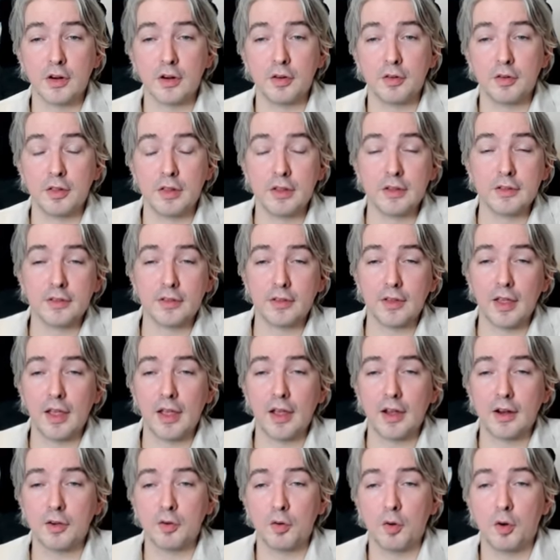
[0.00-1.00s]
under this
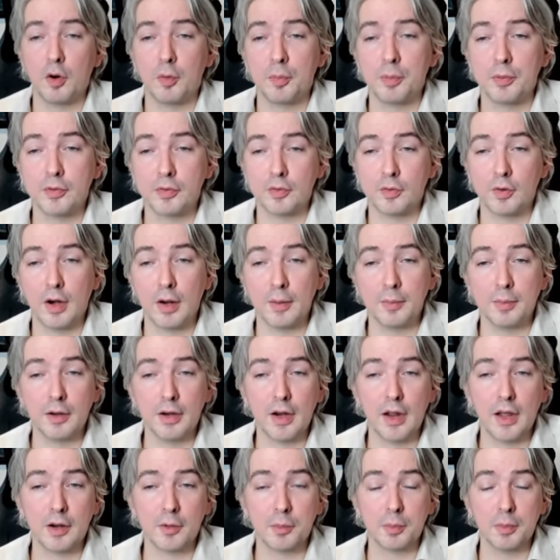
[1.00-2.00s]
act or a prescribed
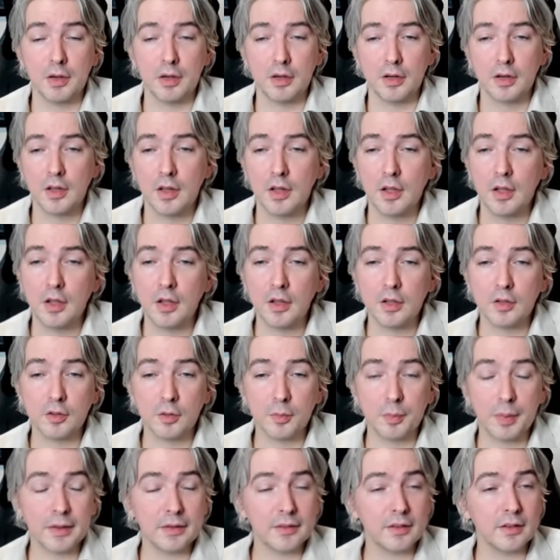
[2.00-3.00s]
enactment. So
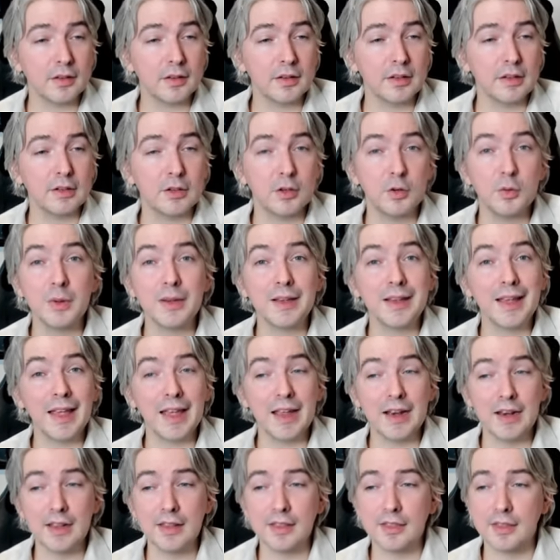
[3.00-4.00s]
basically doing
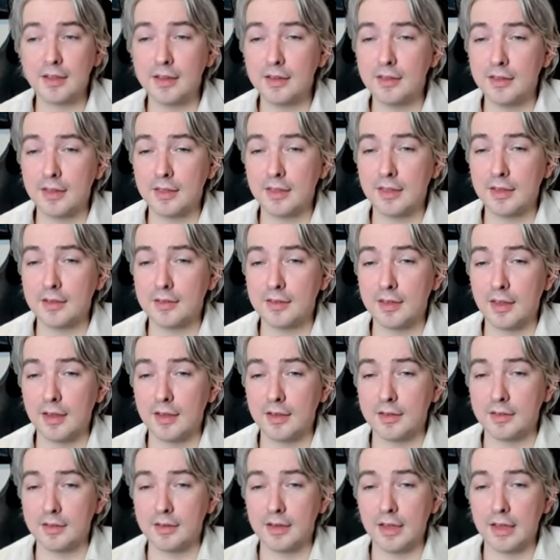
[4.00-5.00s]
anything that they say
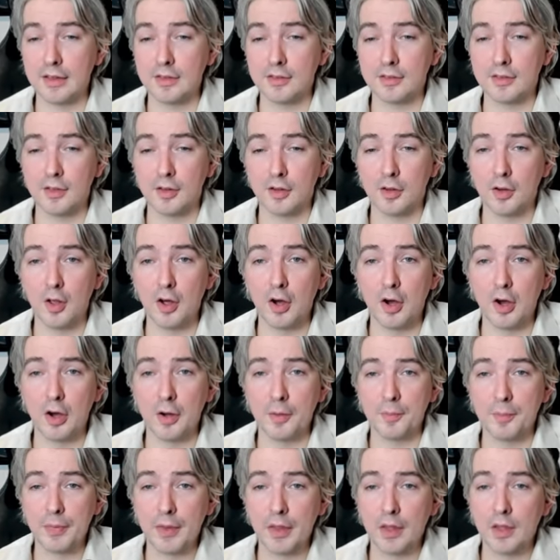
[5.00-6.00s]
is against the
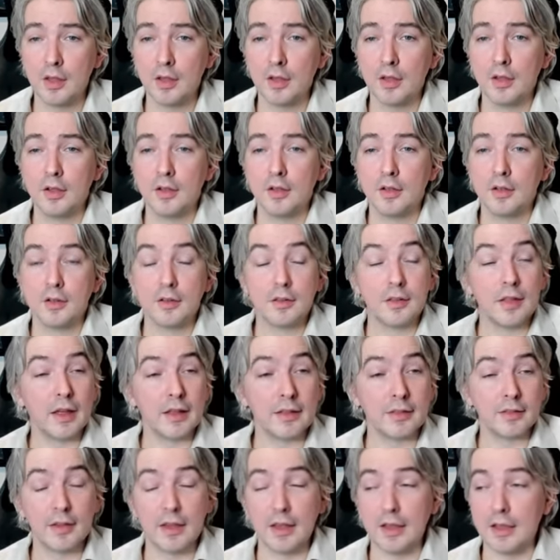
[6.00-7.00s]
law.
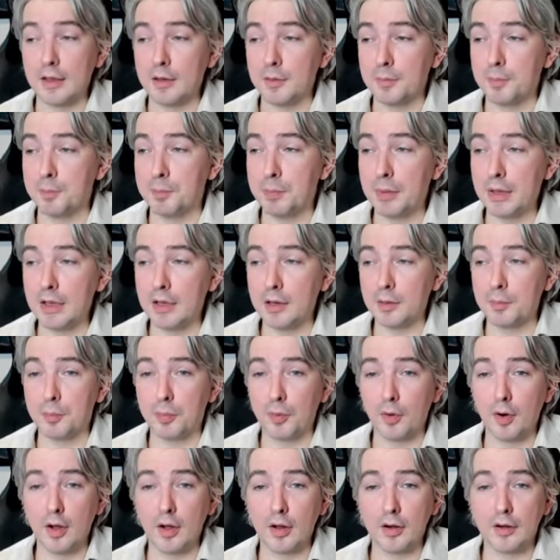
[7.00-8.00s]
That's a big
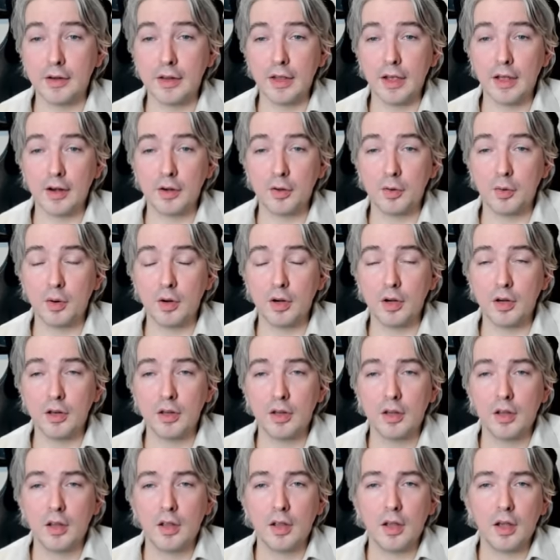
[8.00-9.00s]
broad category.
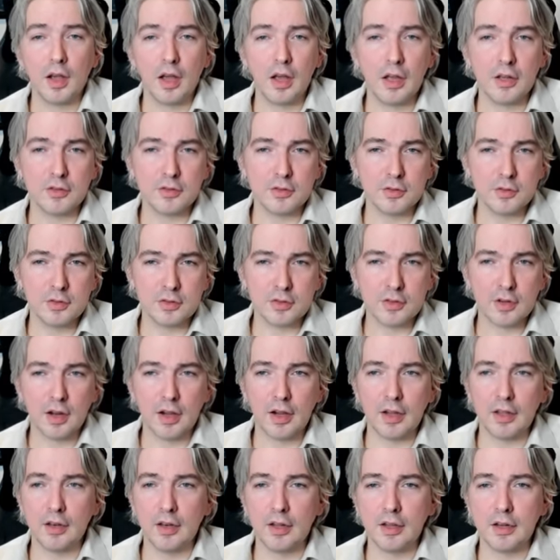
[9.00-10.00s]
I also just
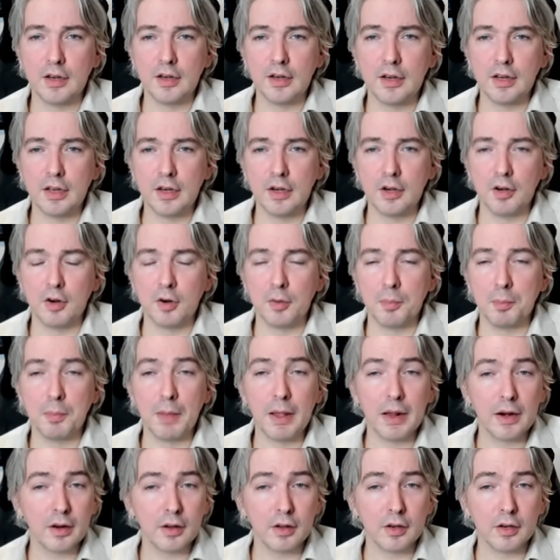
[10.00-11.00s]
highlighted here
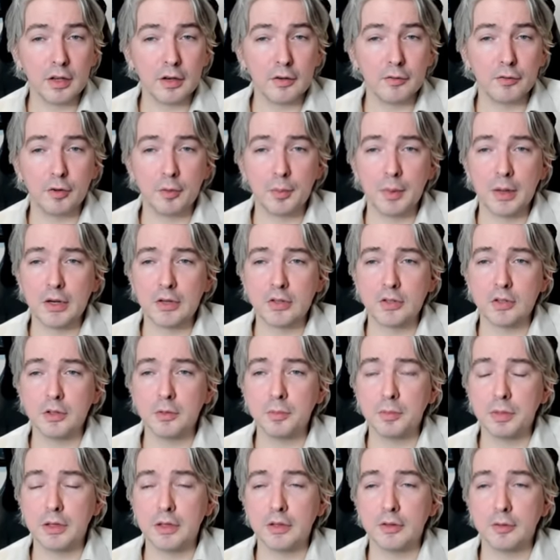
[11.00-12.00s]
medical information
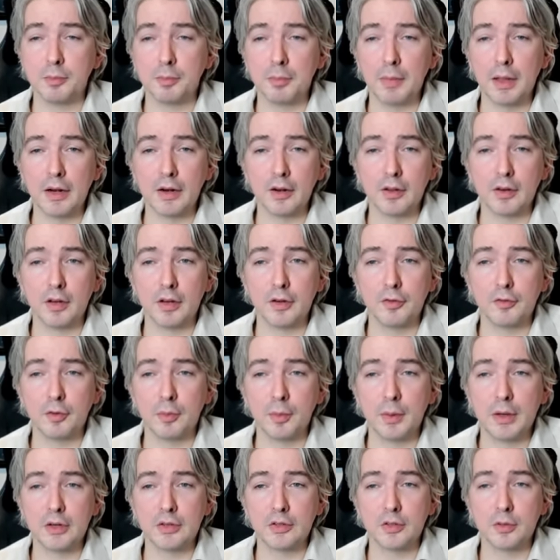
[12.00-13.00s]
because medical
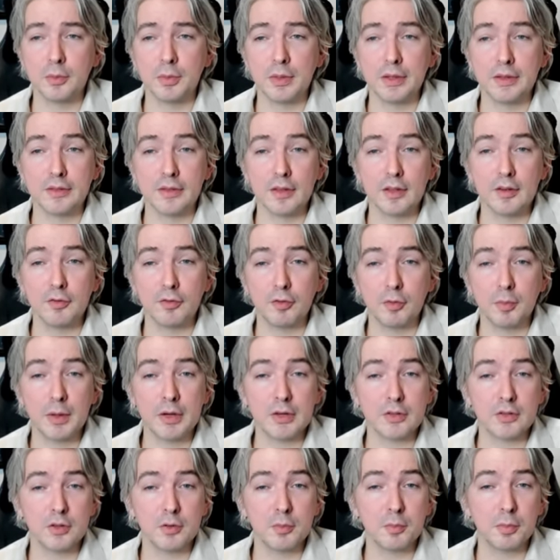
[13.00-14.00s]
information means
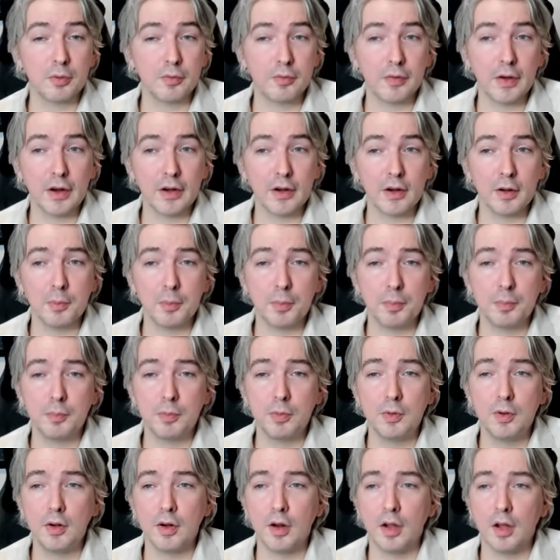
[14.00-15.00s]
information provided
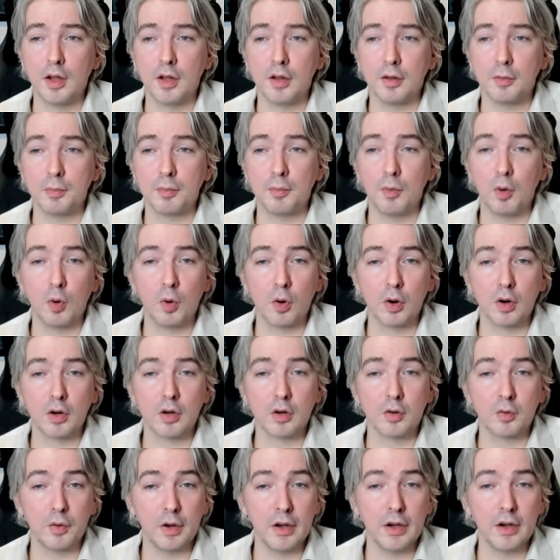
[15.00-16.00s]
uh, or
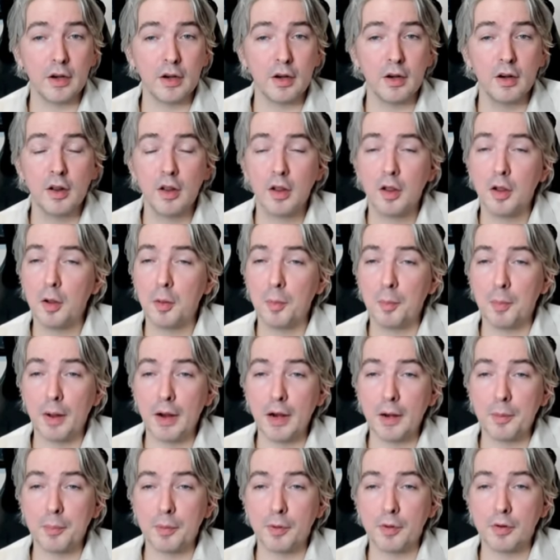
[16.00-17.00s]
created by
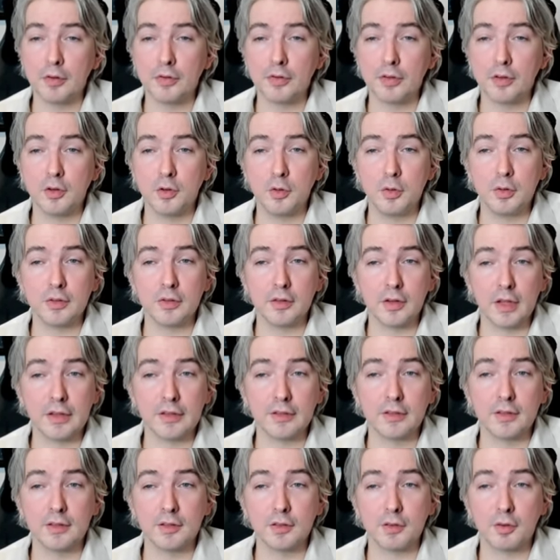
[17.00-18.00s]
a person who is
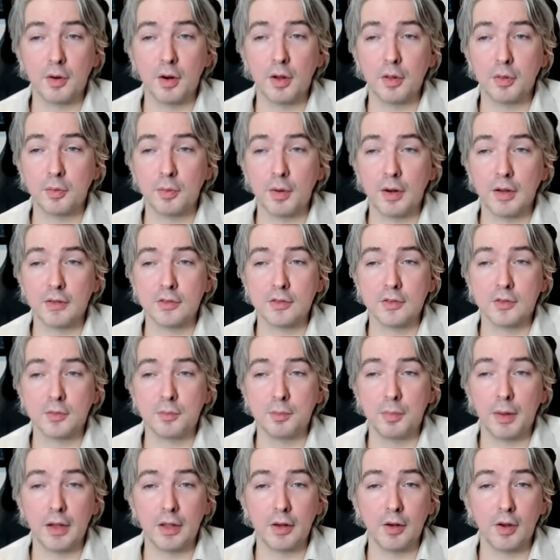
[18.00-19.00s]
licensed or authorized
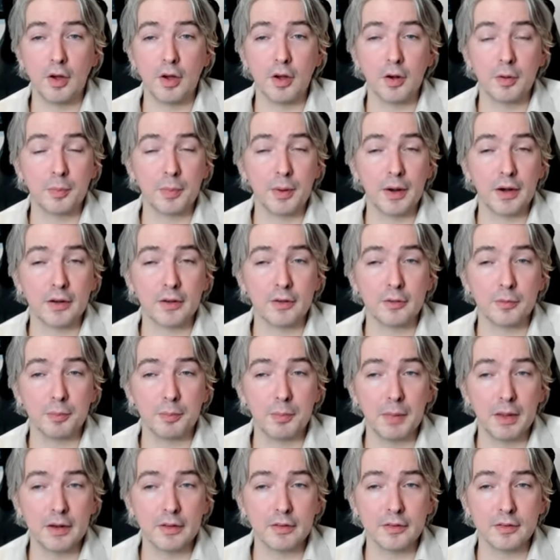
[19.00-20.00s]
by law to practice
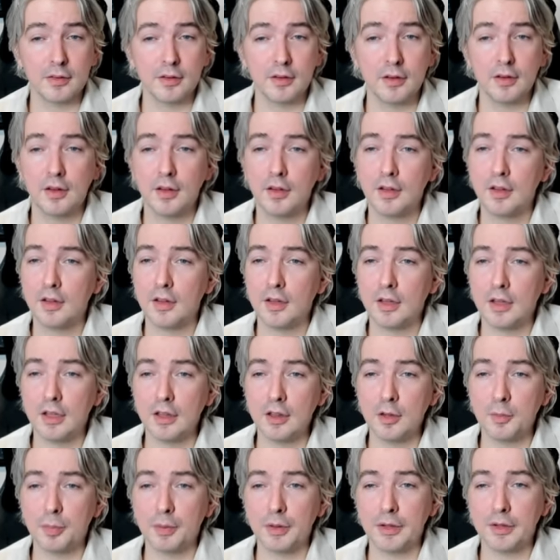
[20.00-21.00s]
medicine in
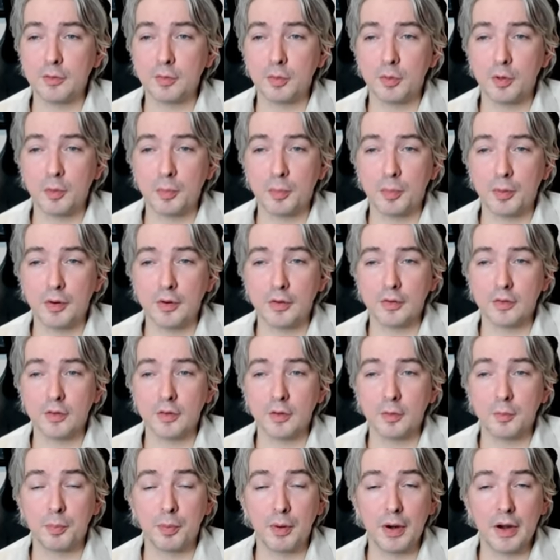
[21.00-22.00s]
the place where the
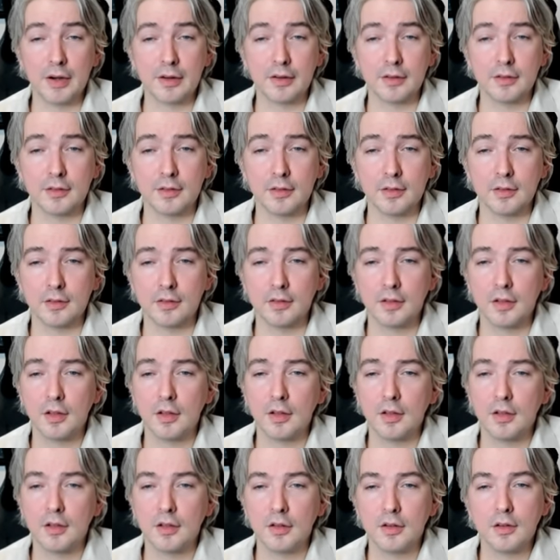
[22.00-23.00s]
person practices.
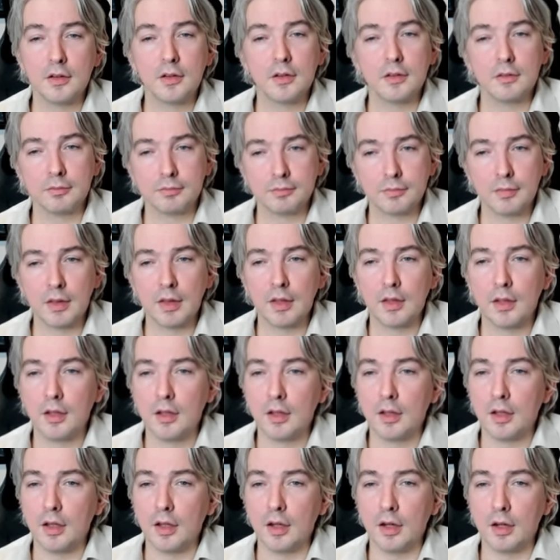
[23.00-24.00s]

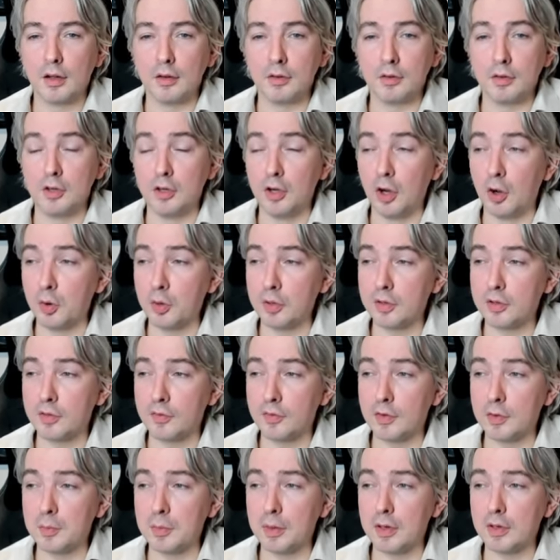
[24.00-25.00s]
Uh, notice of
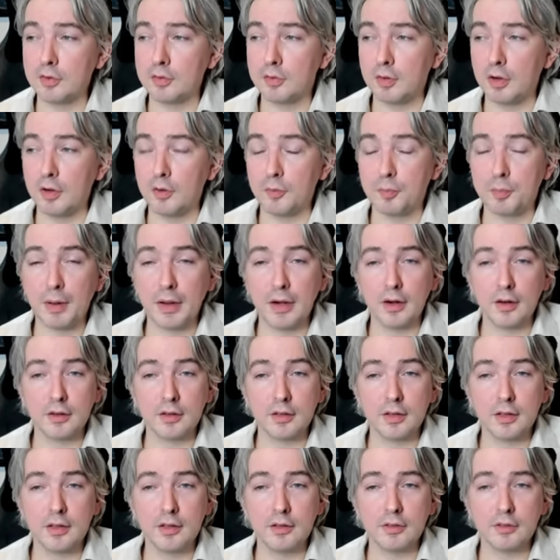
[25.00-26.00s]
administrative
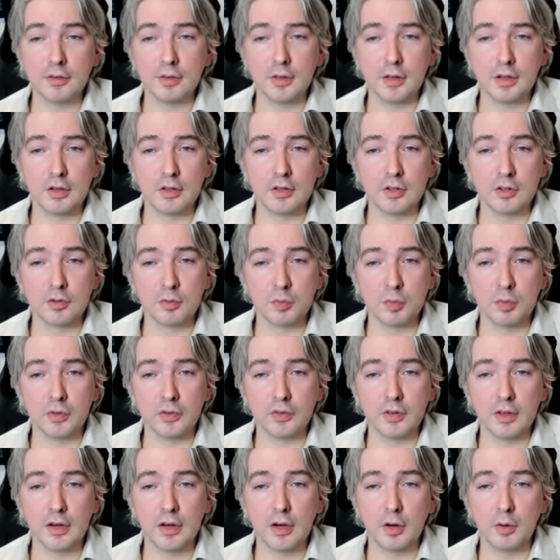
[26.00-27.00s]
penalty, so they just will
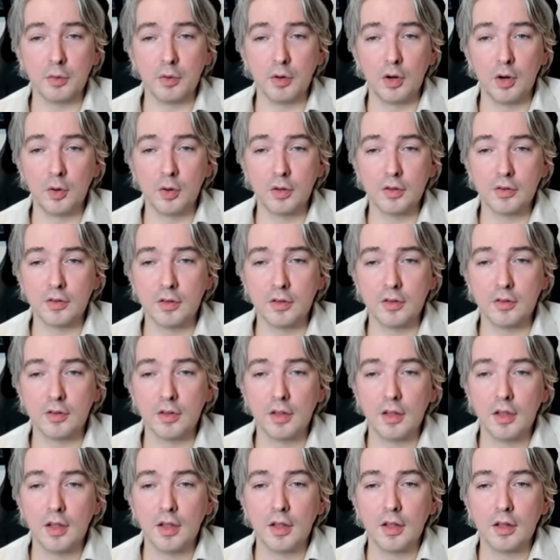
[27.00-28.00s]
send out notices.
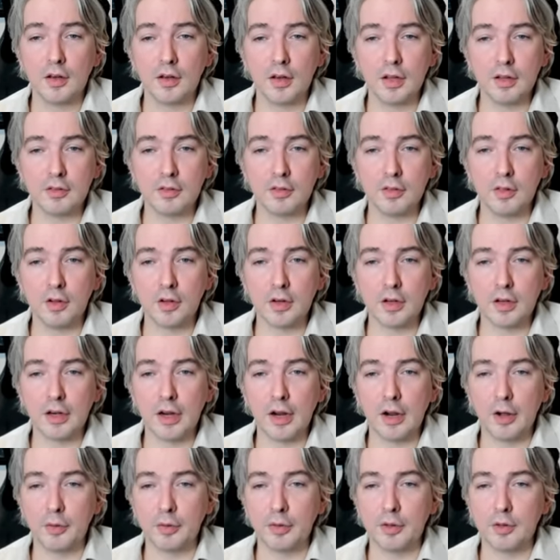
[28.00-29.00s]
Let's look at
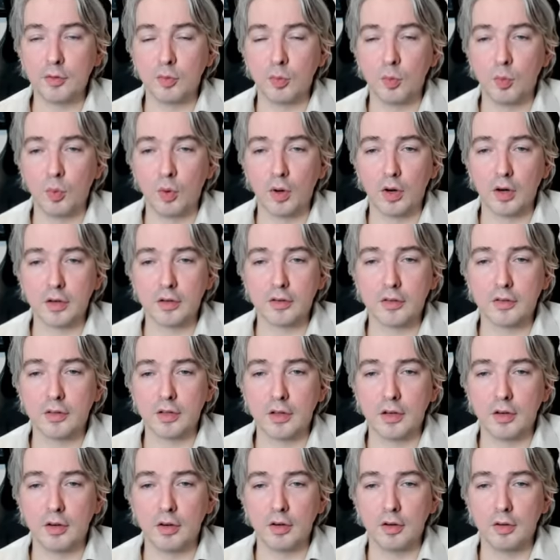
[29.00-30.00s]
how this works
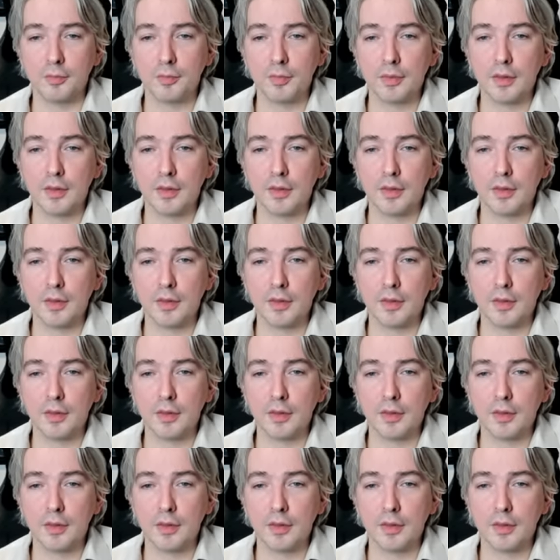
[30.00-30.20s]
here.